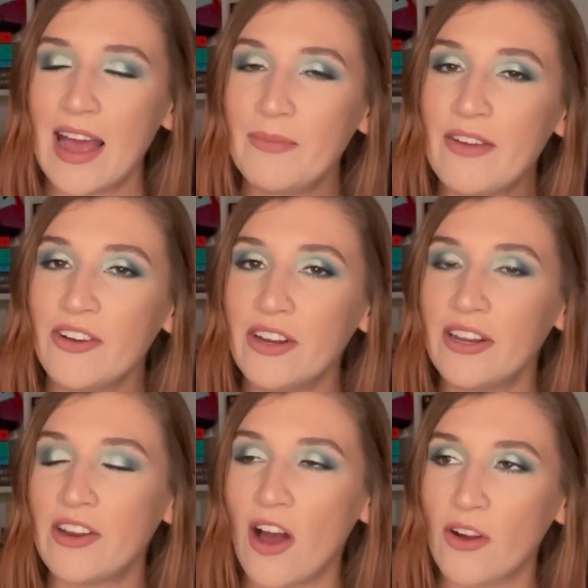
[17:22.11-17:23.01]
I'm never
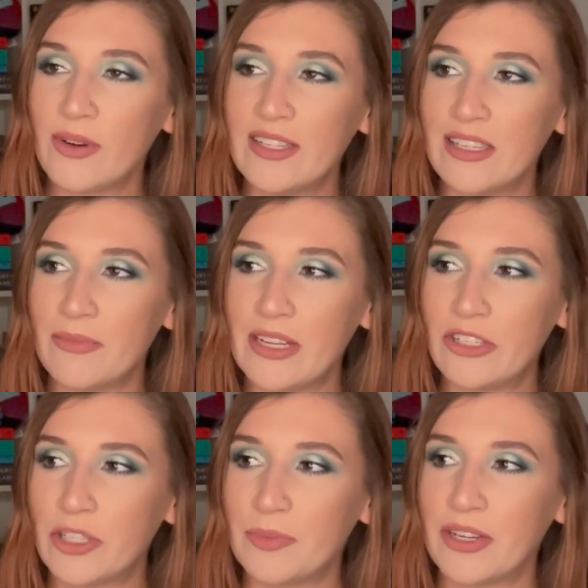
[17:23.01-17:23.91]
gonna not read something
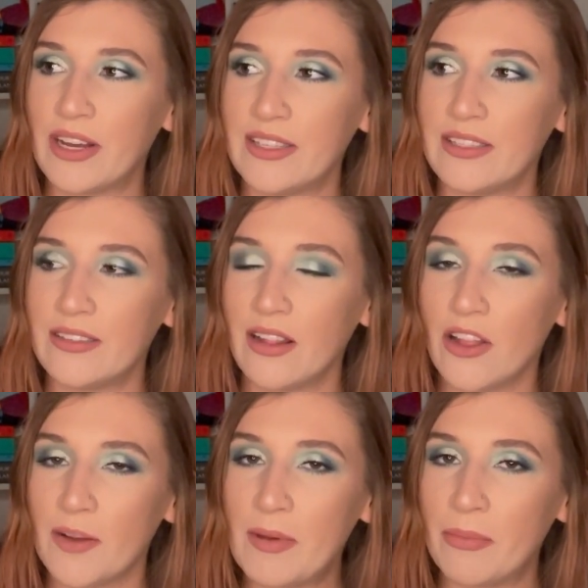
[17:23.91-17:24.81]
just because a
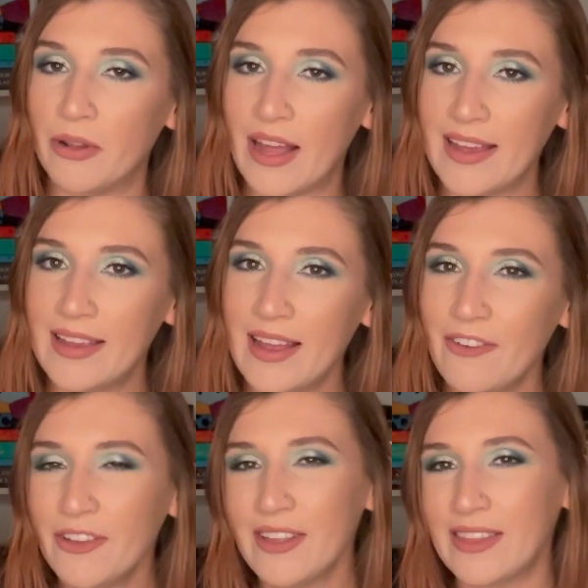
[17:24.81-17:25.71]
lot of people like it. I
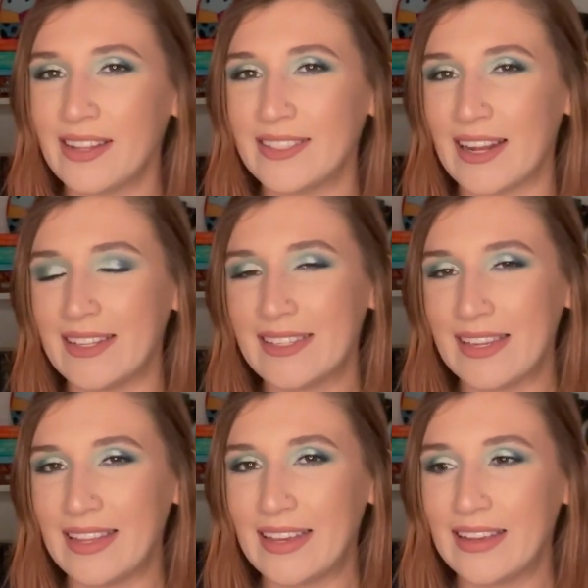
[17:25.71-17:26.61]
feel like that's kind of
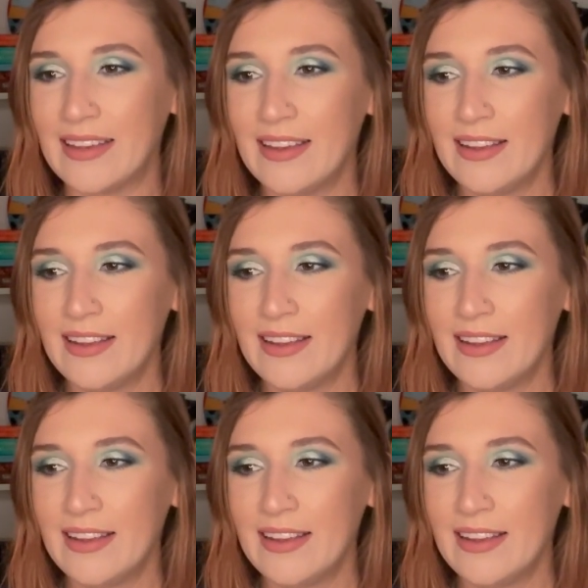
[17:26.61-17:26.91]
silly.